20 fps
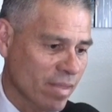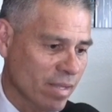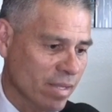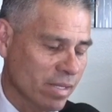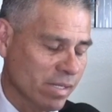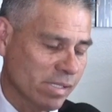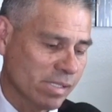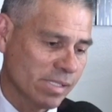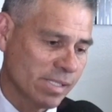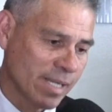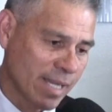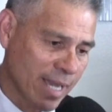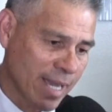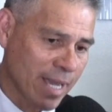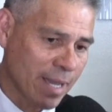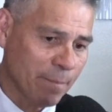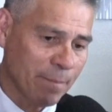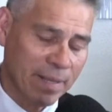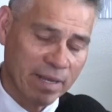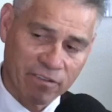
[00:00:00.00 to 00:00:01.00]
Yeah,
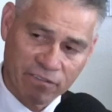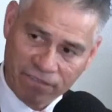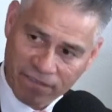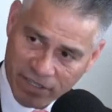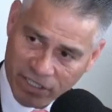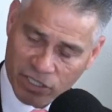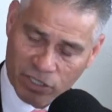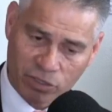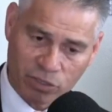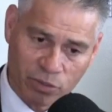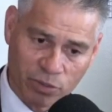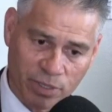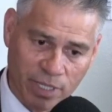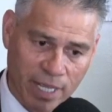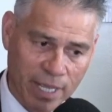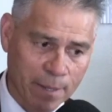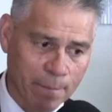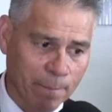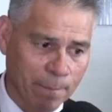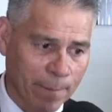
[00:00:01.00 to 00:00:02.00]
beneficial to
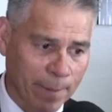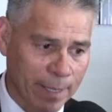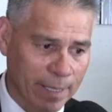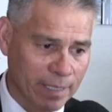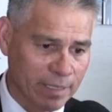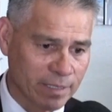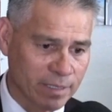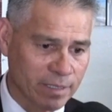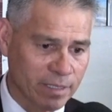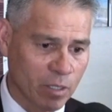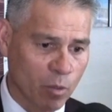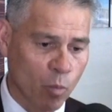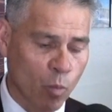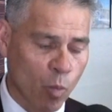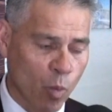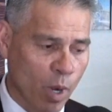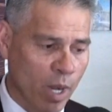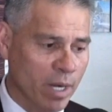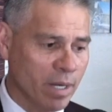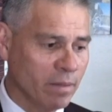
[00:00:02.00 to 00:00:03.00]
them, but it's the
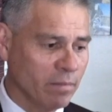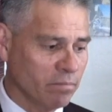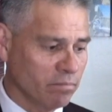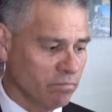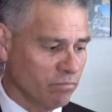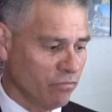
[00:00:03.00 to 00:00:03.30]
one